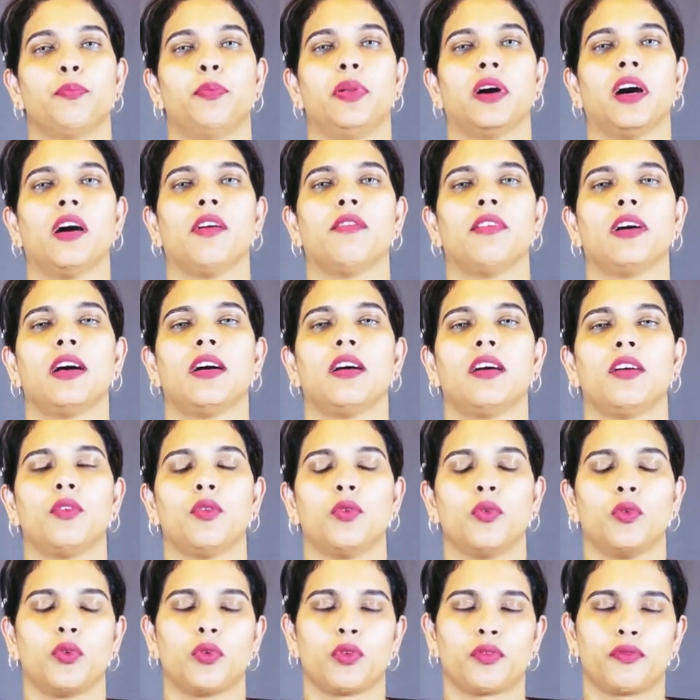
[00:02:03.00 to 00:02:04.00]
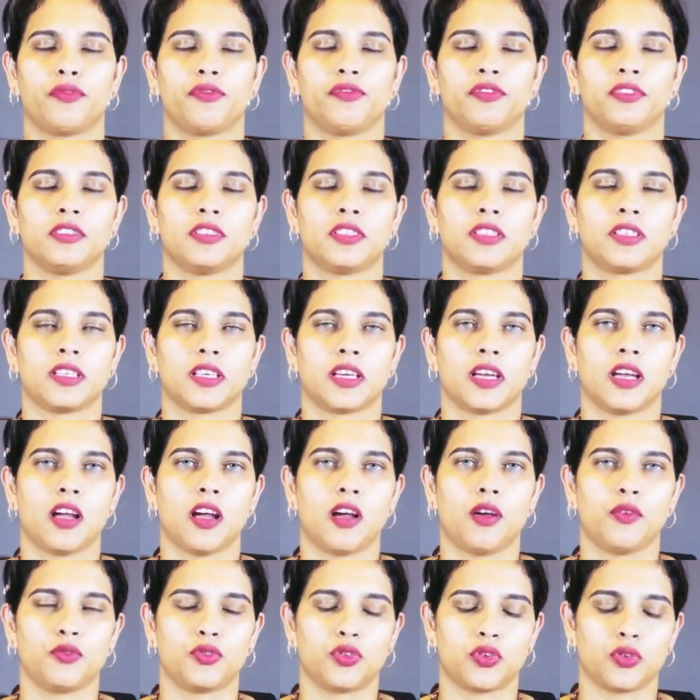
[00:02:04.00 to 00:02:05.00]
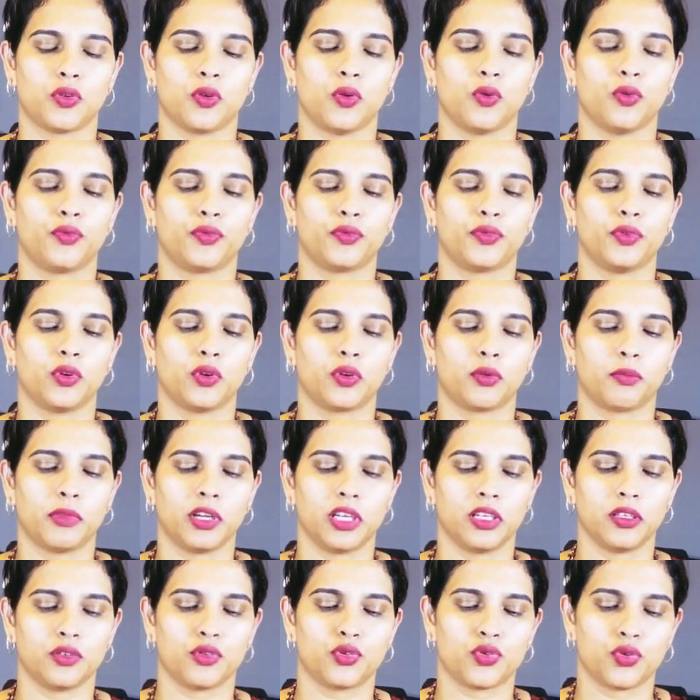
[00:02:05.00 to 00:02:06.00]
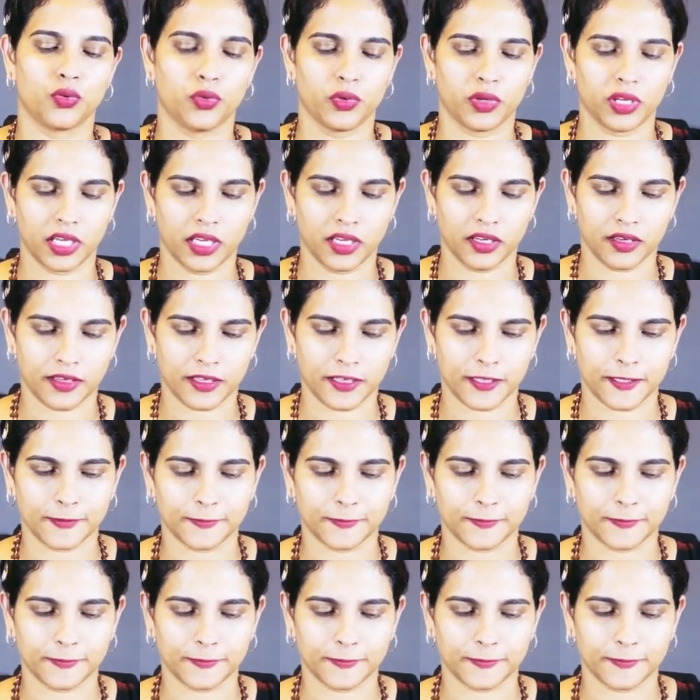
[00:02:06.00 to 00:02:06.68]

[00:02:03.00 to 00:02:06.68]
bhava or first house of normal zodiac.